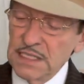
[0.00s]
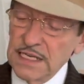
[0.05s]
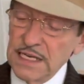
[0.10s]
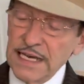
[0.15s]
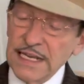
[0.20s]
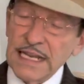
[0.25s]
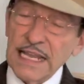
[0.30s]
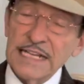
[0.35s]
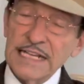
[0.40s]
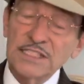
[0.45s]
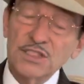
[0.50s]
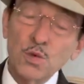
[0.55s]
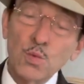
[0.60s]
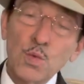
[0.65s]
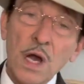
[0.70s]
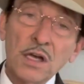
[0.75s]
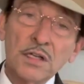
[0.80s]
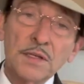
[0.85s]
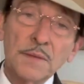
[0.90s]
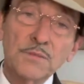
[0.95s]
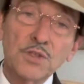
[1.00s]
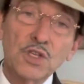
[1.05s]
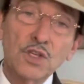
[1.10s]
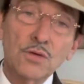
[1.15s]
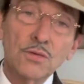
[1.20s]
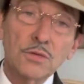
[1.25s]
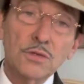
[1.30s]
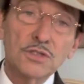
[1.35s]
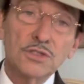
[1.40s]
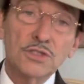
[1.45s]
I'd like to welcome
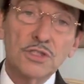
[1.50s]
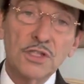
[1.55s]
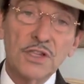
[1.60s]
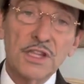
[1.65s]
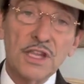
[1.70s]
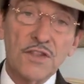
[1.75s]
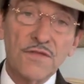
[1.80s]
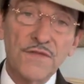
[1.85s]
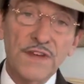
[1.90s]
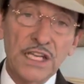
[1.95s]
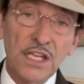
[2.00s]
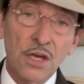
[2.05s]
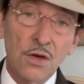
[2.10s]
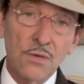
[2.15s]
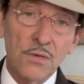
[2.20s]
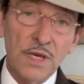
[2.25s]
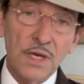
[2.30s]
you to this video